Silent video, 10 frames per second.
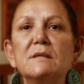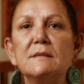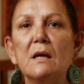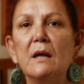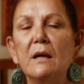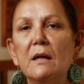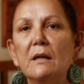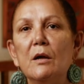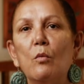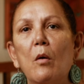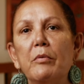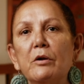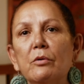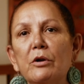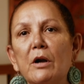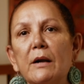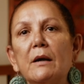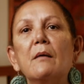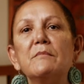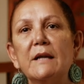is in the Awabakal, to come